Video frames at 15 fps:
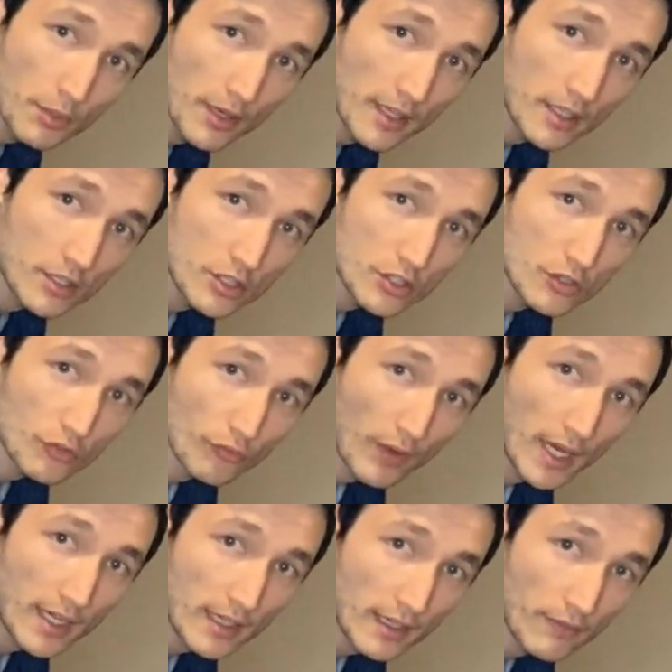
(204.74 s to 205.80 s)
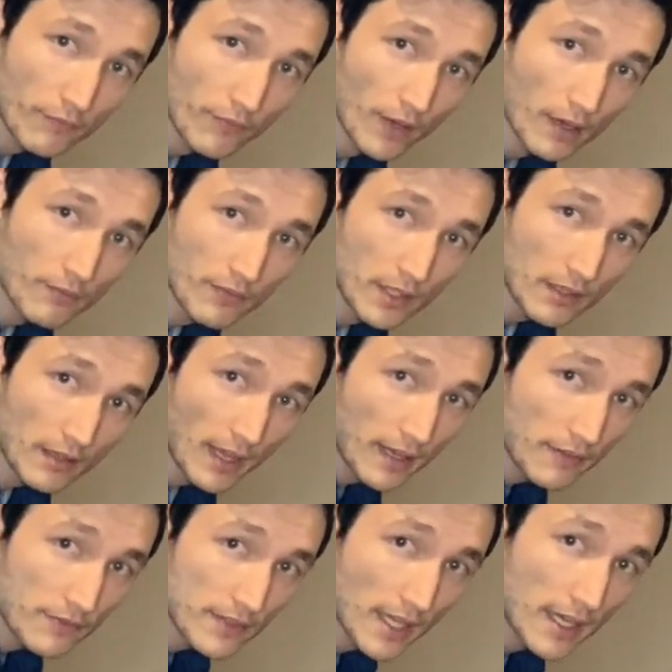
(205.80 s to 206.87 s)
it straight in front of their line
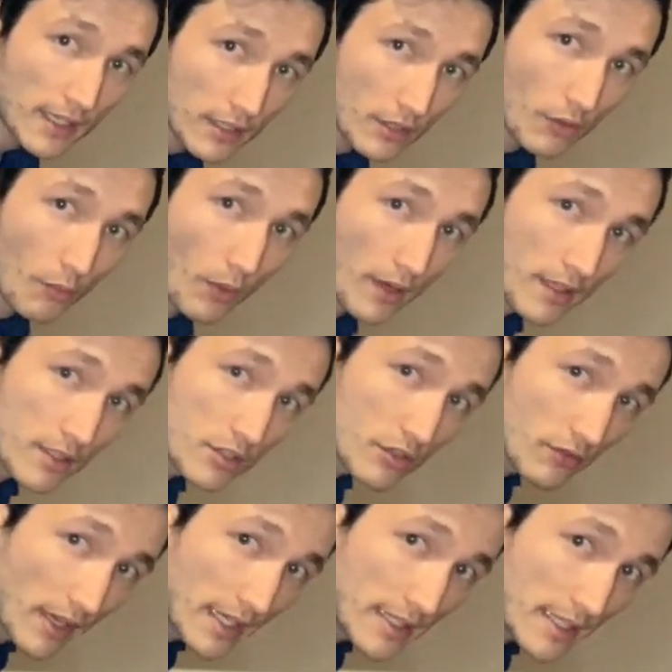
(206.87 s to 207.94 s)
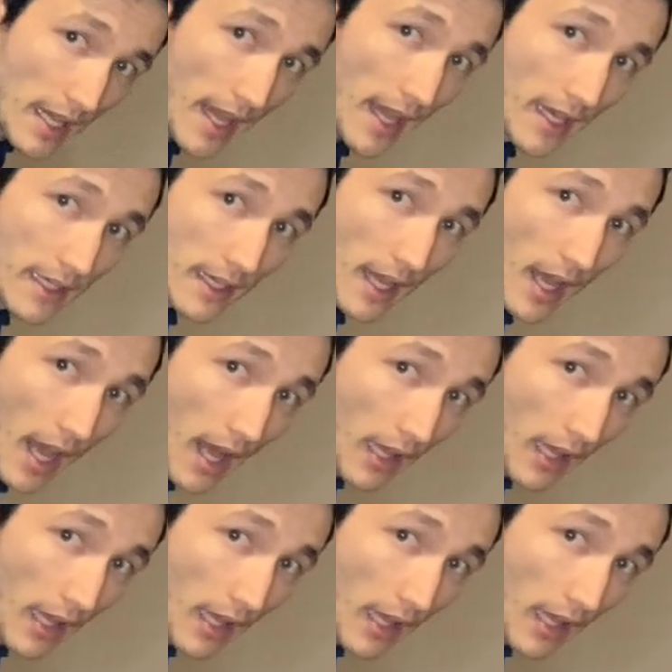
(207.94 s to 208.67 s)
of sight. You'll want it straight and a